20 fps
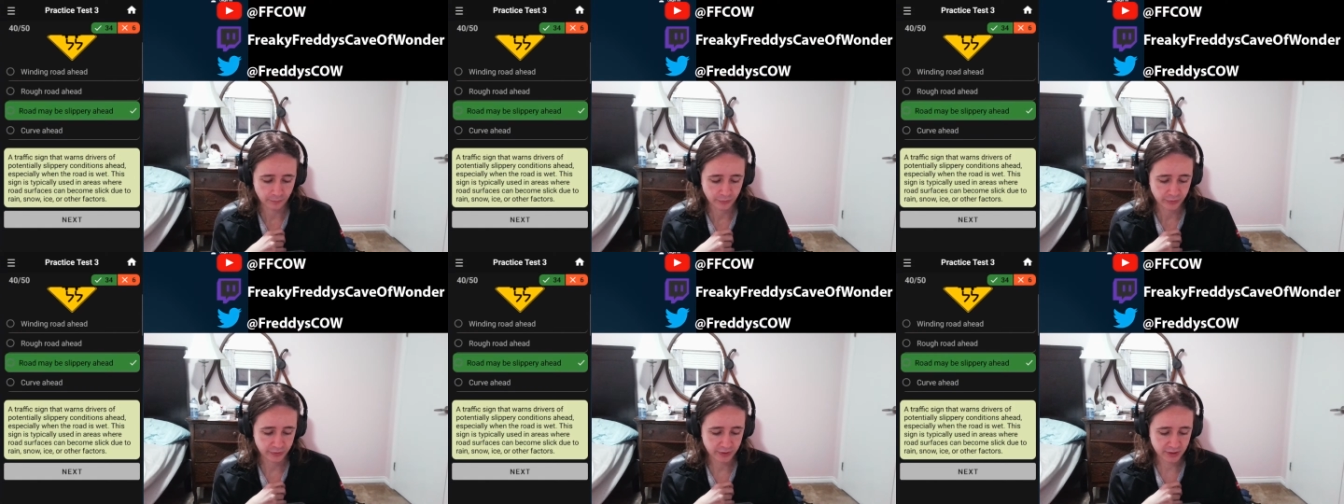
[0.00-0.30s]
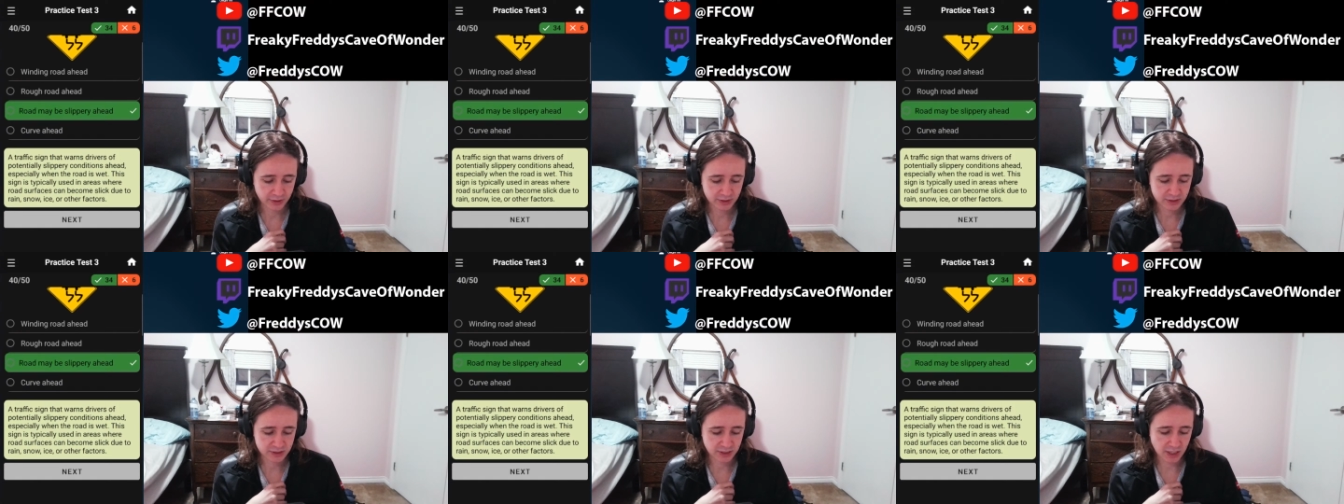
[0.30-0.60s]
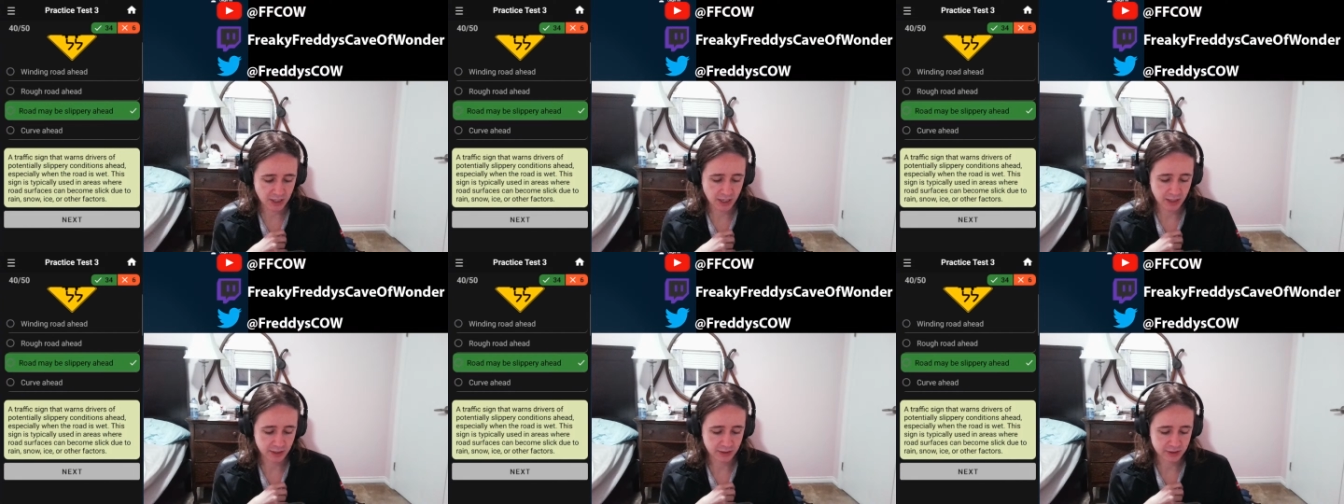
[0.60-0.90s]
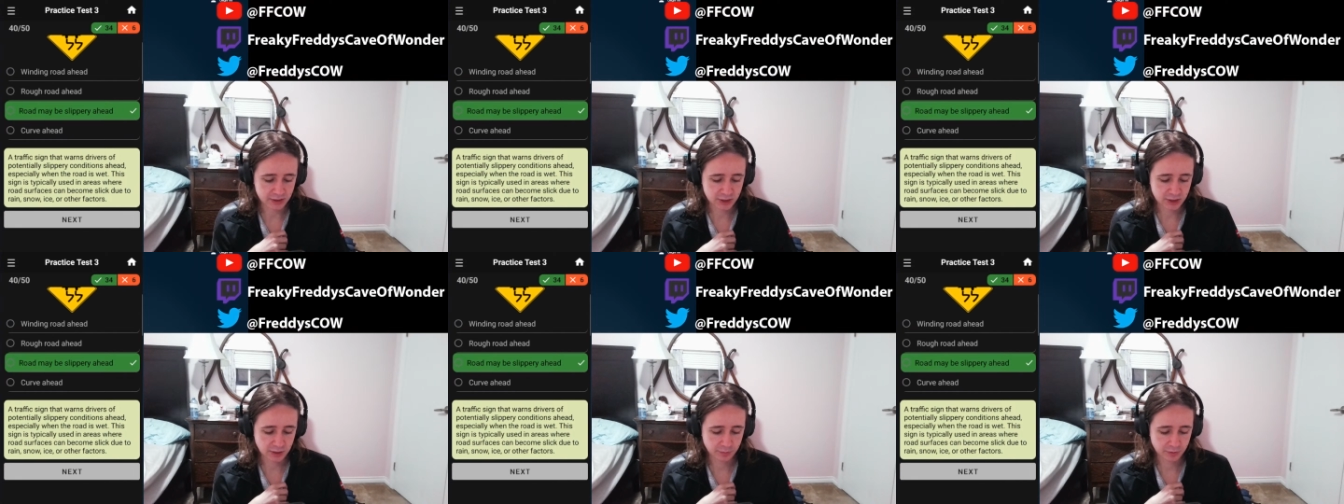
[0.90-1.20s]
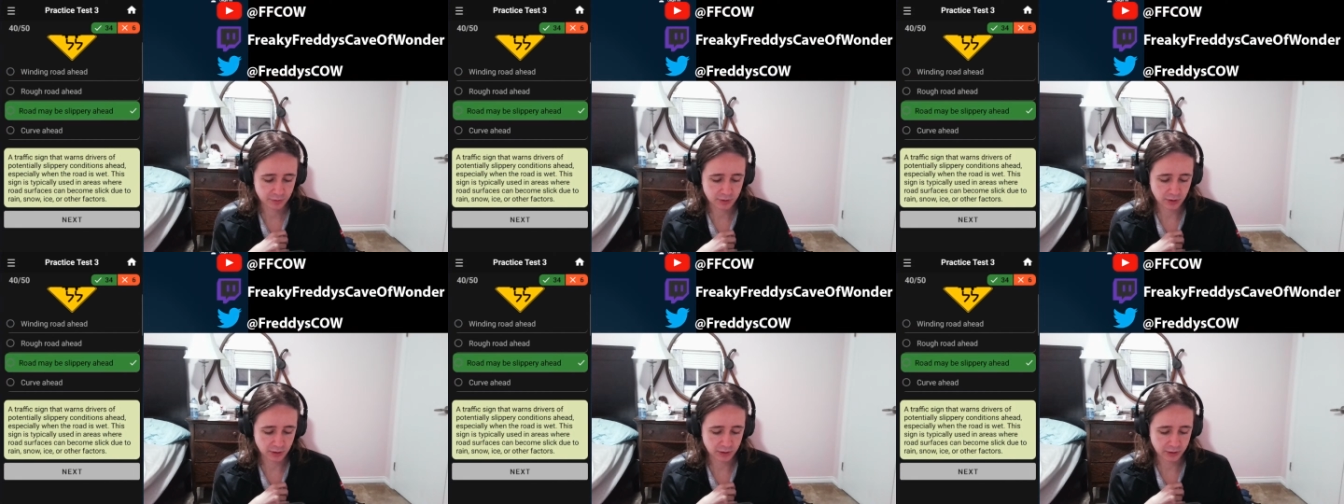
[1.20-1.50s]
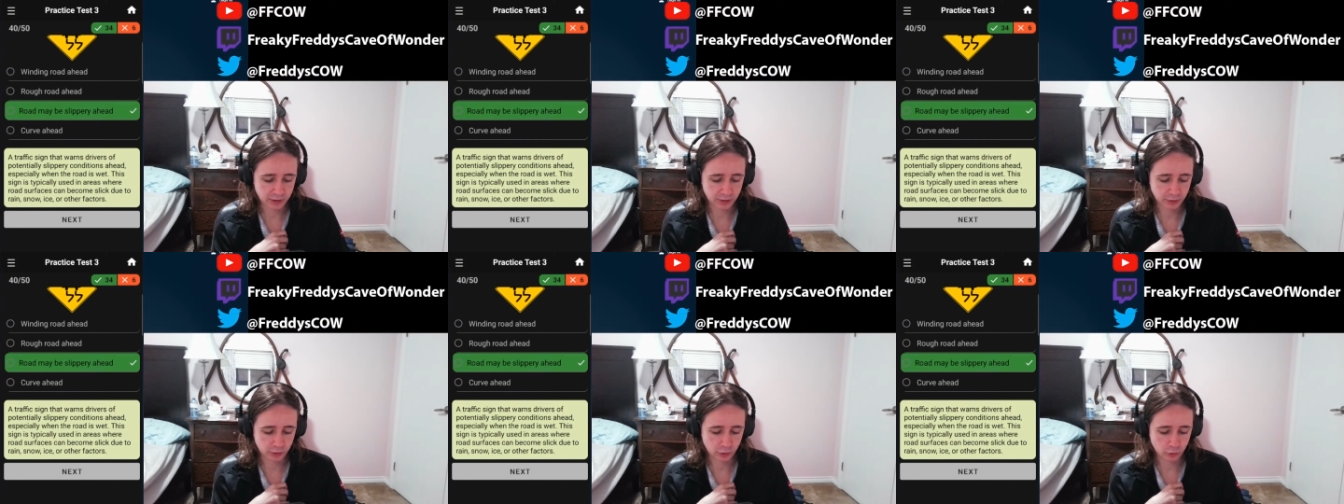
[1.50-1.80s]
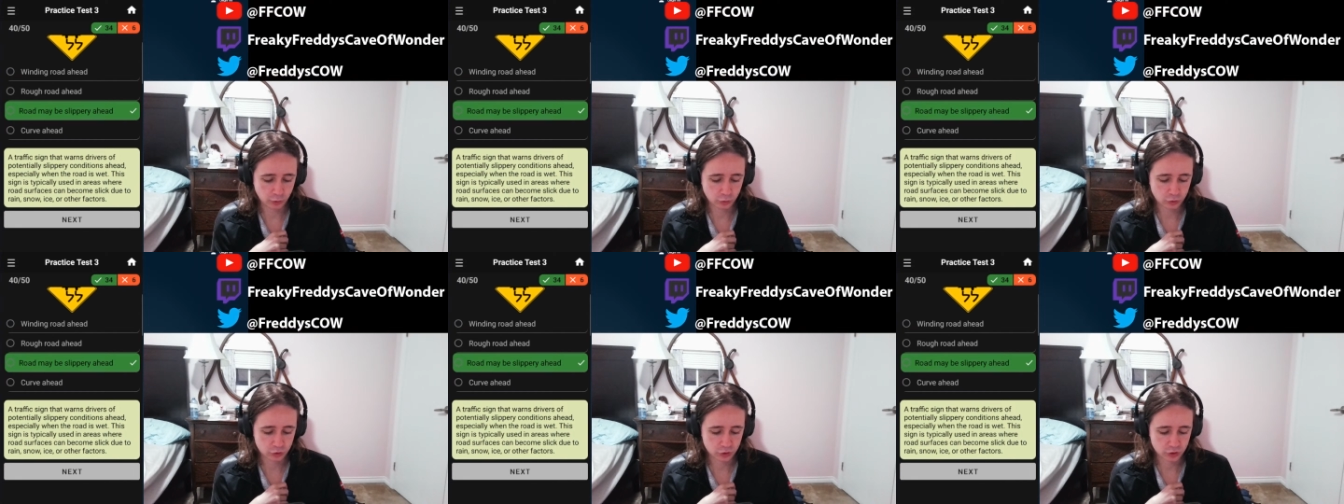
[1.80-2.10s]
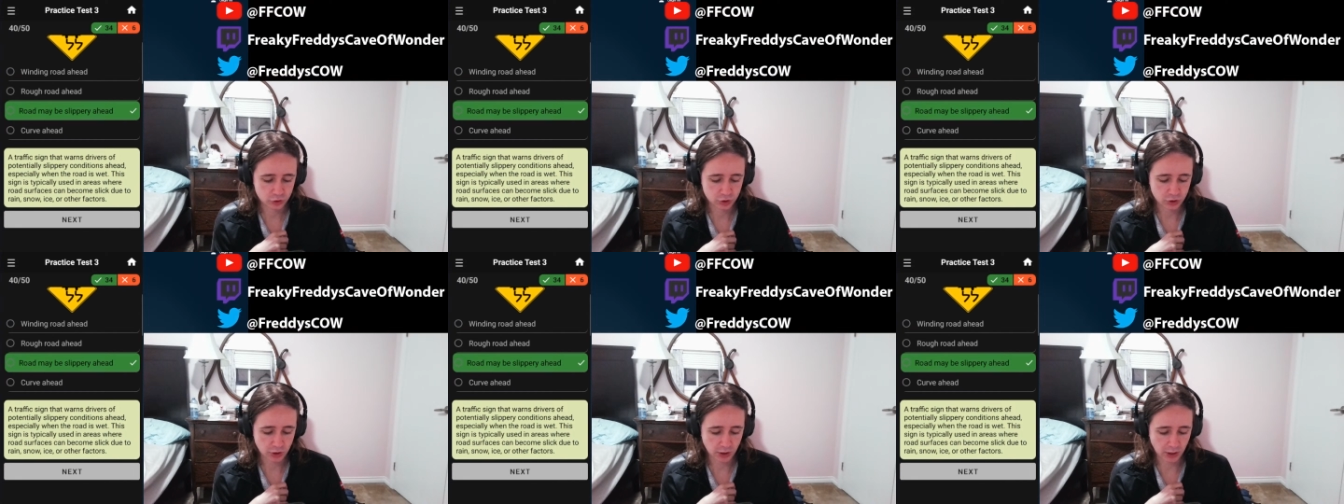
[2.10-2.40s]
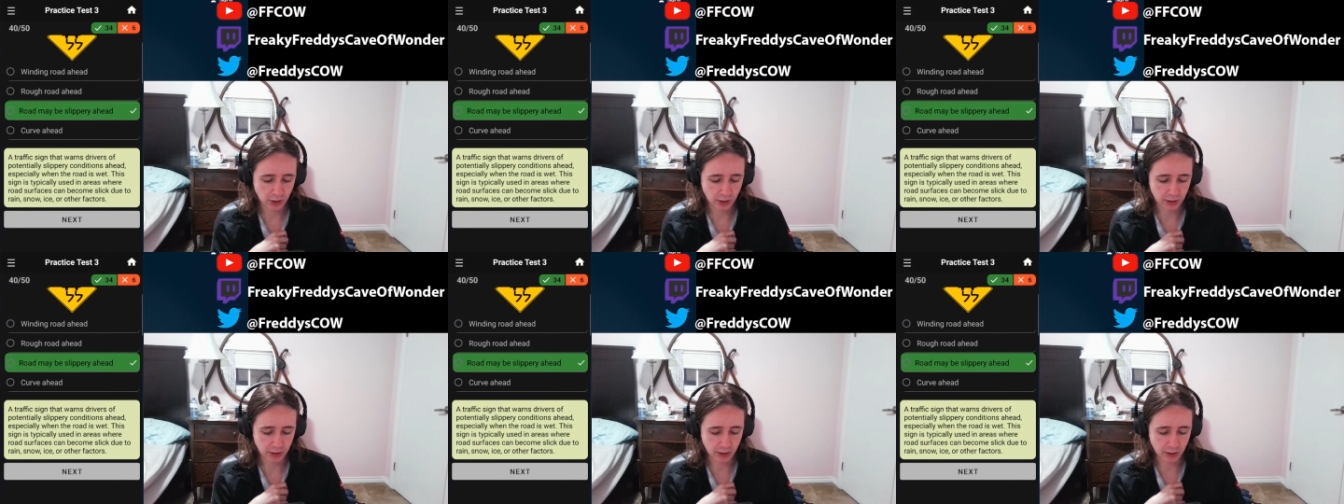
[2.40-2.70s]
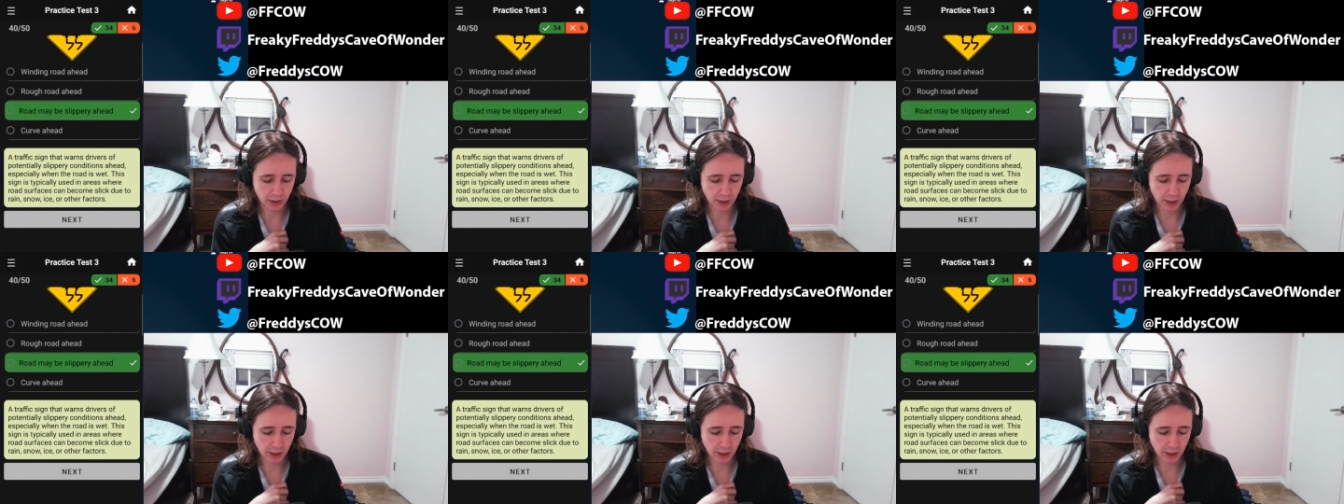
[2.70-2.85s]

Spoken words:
This sign is typically used in